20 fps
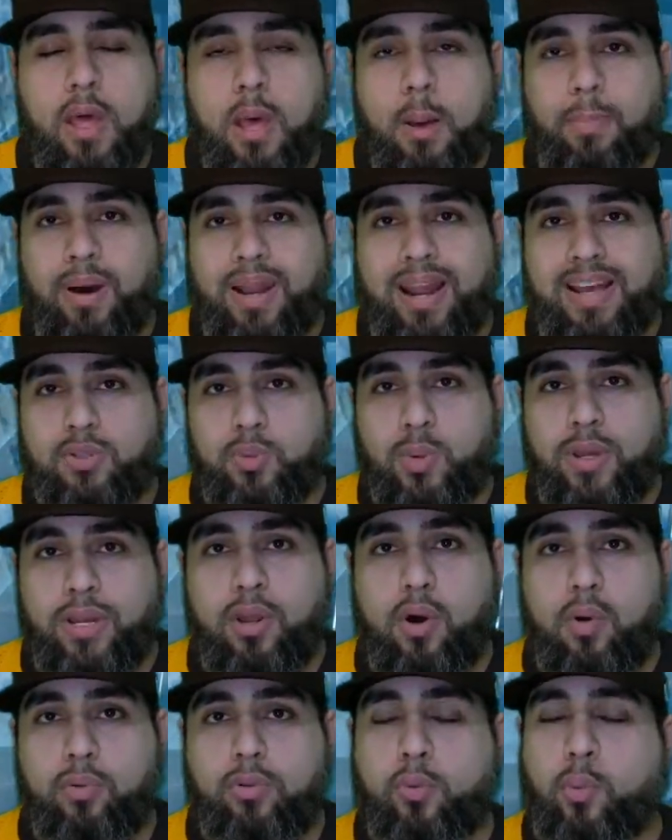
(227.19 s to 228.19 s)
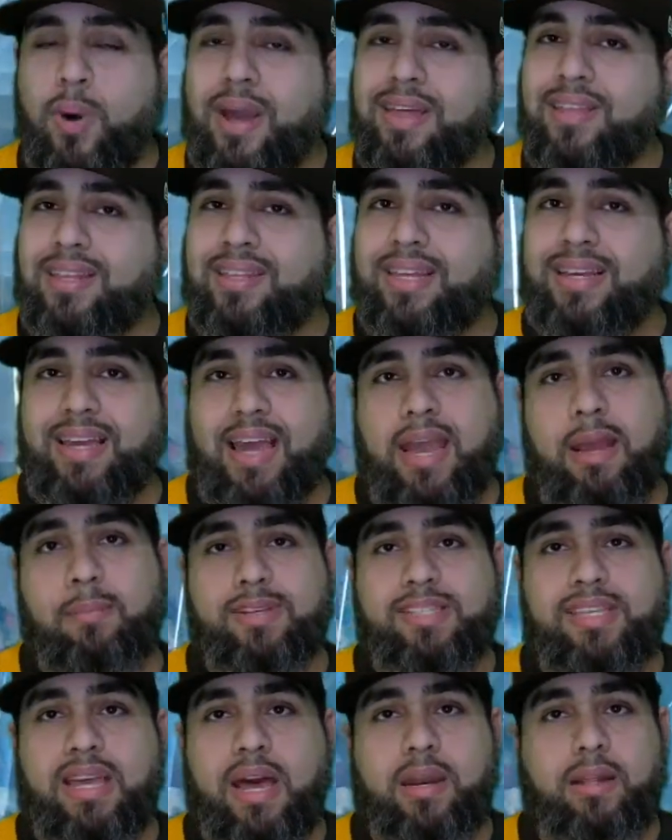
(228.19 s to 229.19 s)
But as we know, the way that the game
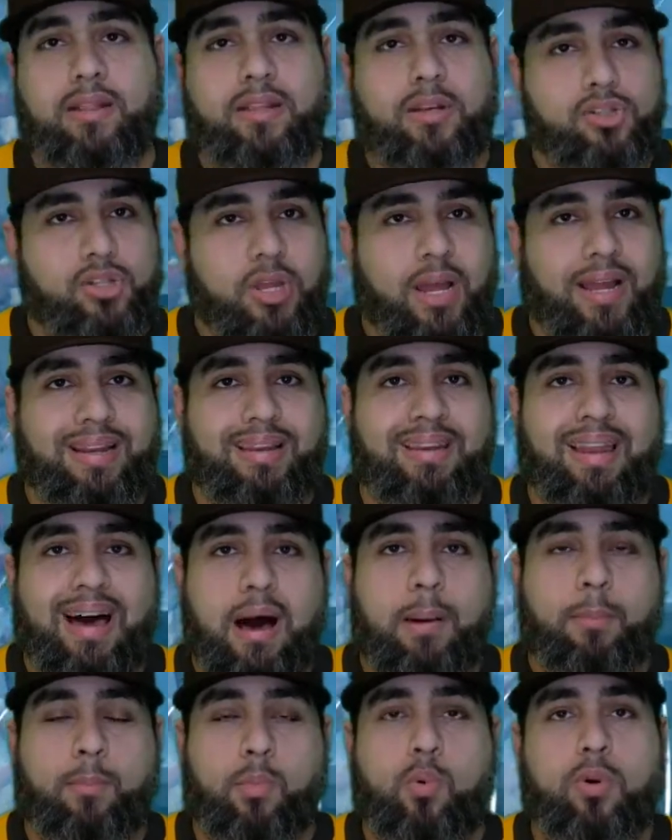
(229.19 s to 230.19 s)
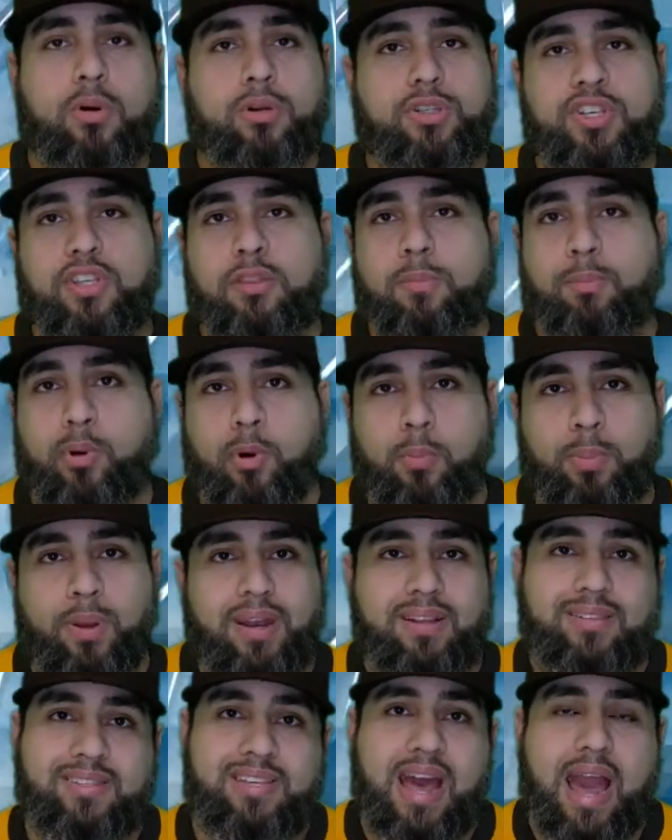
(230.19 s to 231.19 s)
is headed, there's a lot more to the
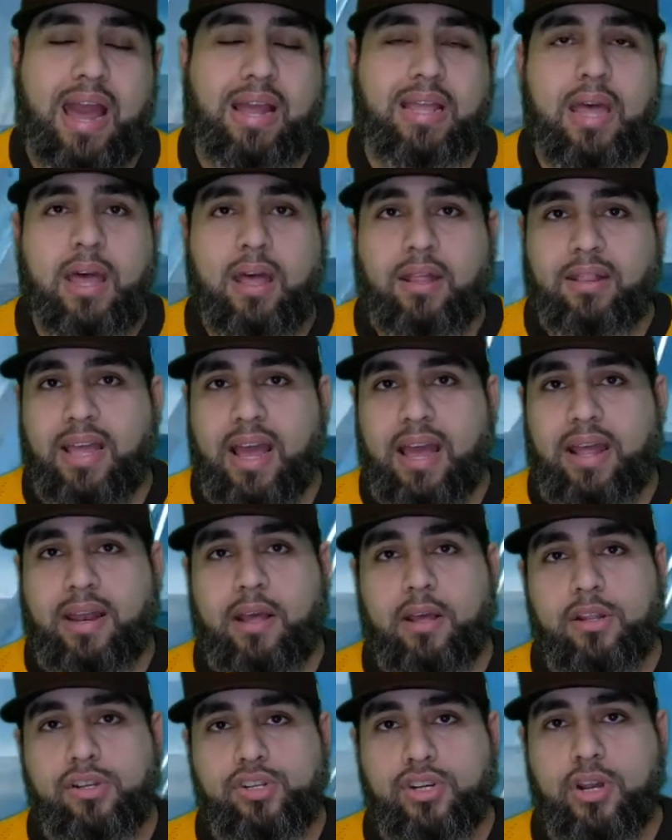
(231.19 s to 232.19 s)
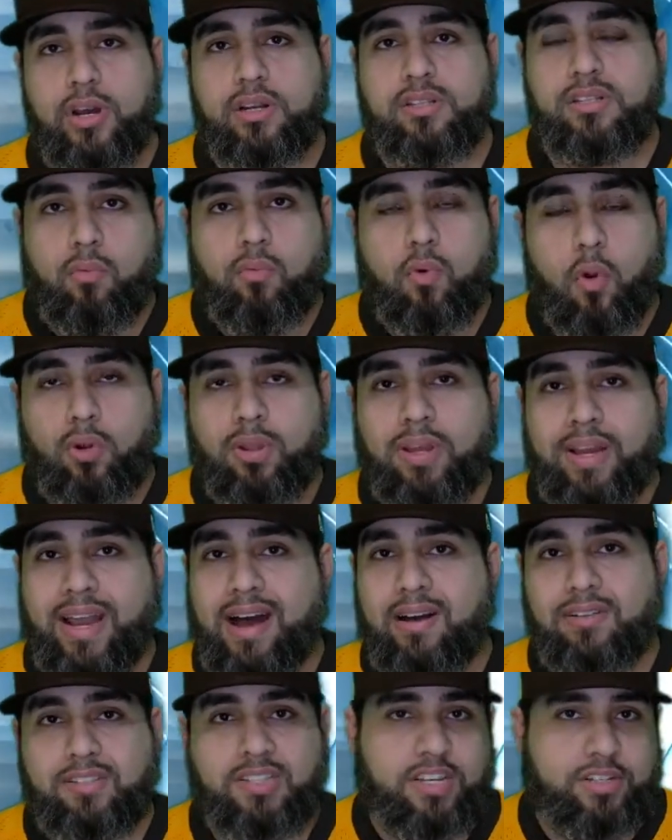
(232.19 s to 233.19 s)
bullpen attack than just rolling
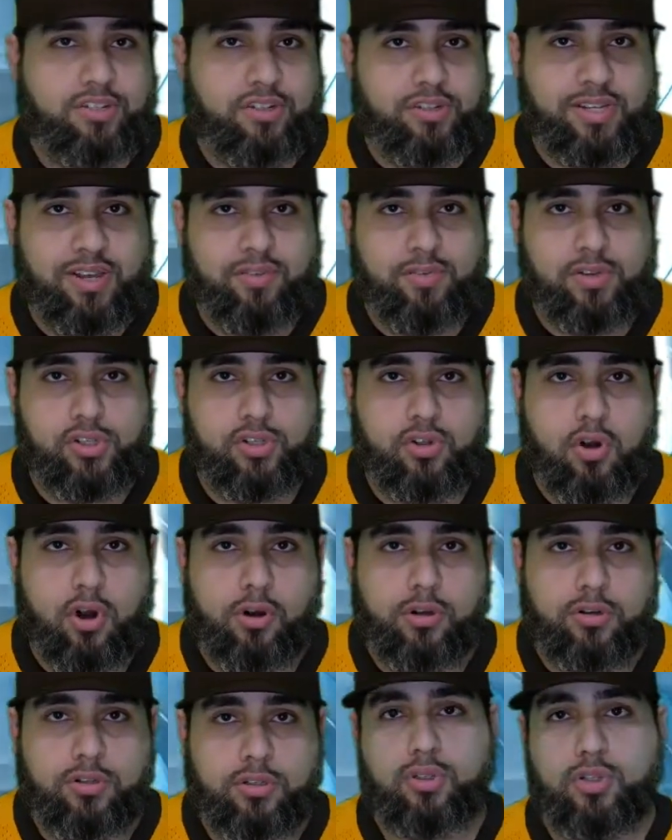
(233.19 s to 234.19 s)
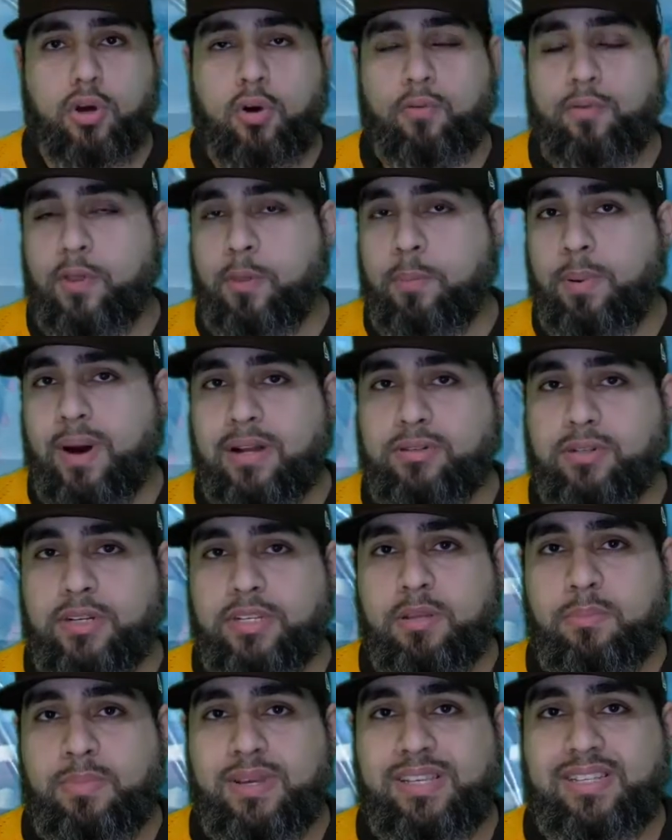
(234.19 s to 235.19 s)
out six or seven starters. So for the
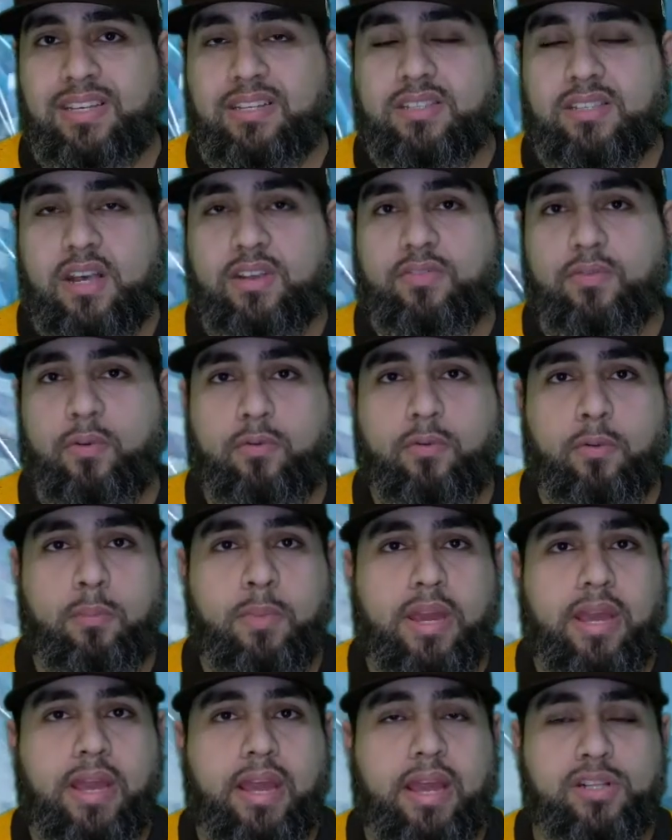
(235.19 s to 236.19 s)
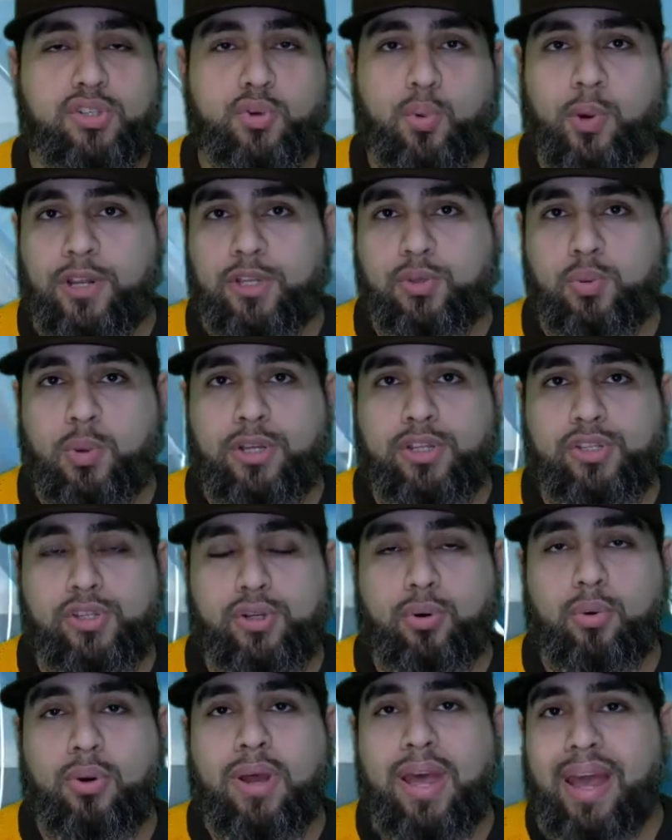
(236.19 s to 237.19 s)
Padres to be successful for me in
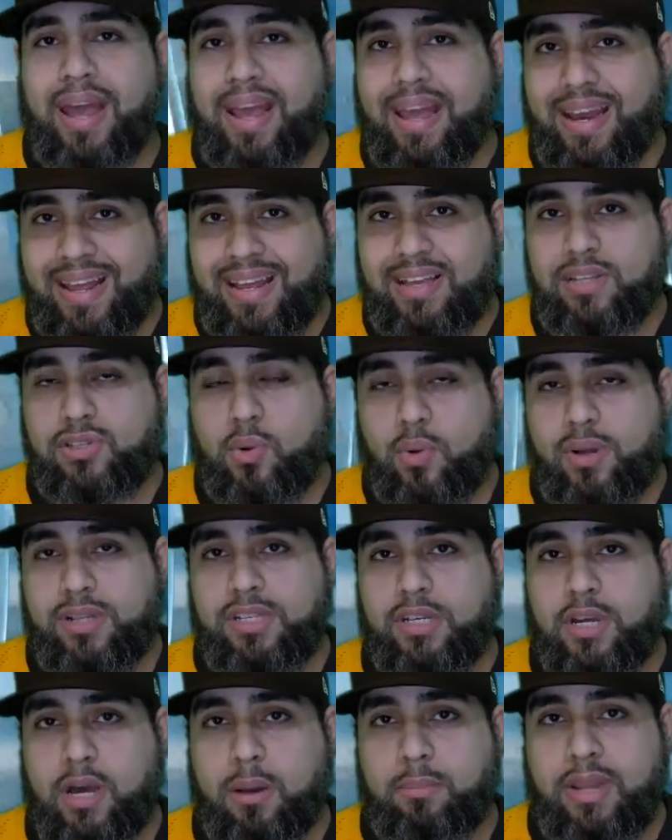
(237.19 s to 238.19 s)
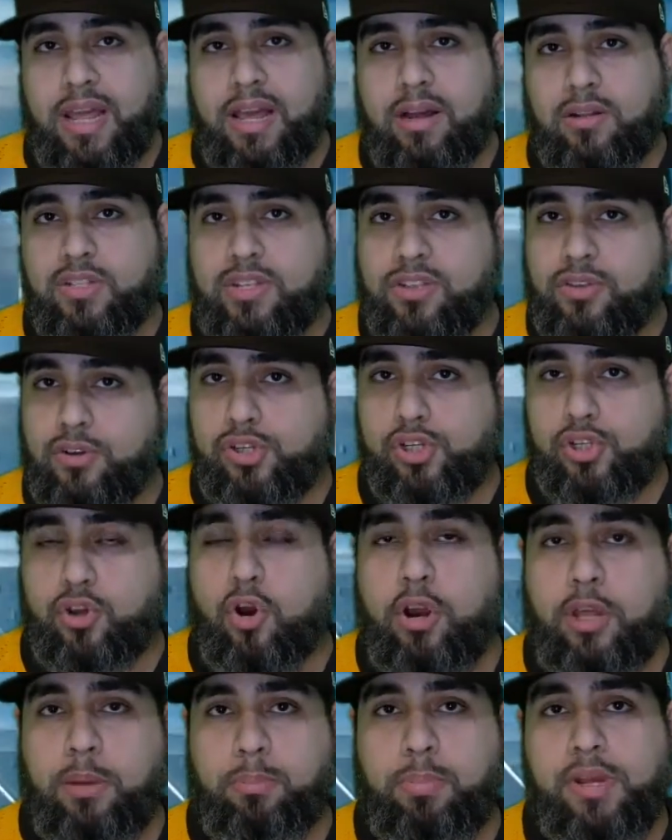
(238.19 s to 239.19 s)
2022, it is going to come down to their
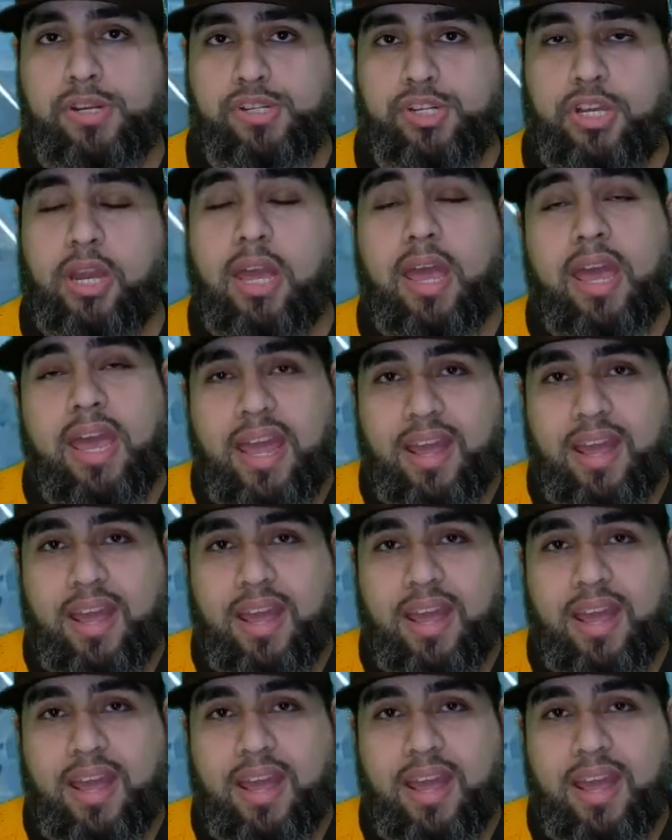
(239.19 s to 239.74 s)
starting pitching.